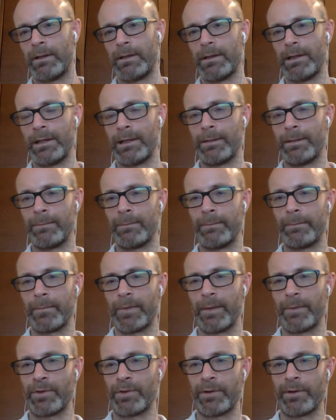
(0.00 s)
I'm
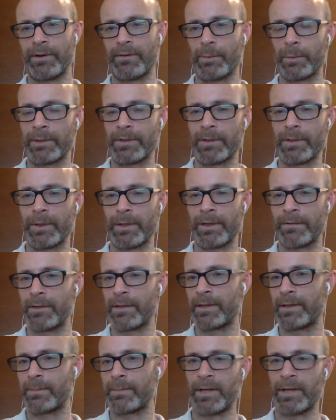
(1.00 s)
sure everyone's aware of
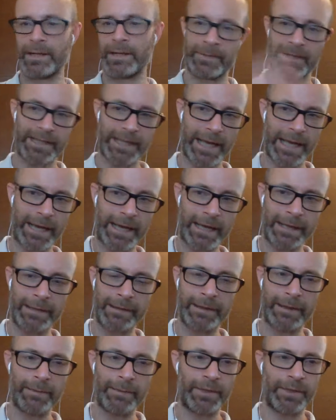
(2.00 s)
this, by
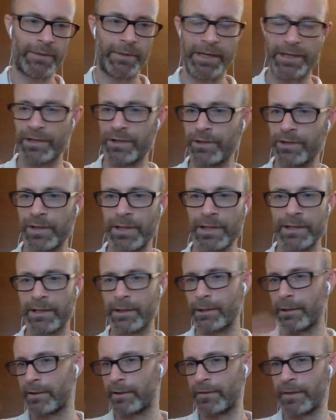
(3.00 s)
scanning image registries
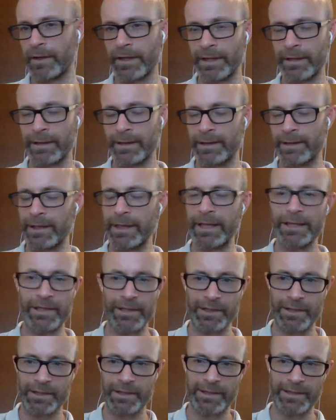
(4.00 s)
and finding the
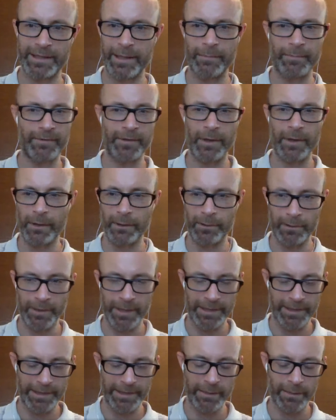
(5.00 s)
latest semver or
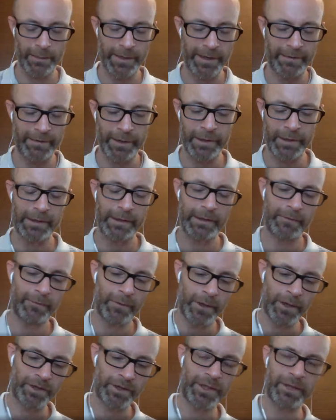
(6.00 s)
latest whatever
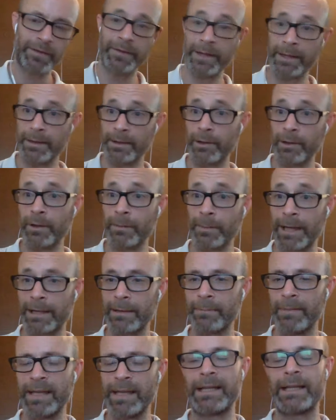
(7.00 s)
version and then going
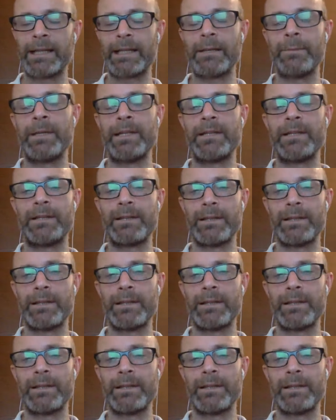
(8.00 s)
back and making a commit.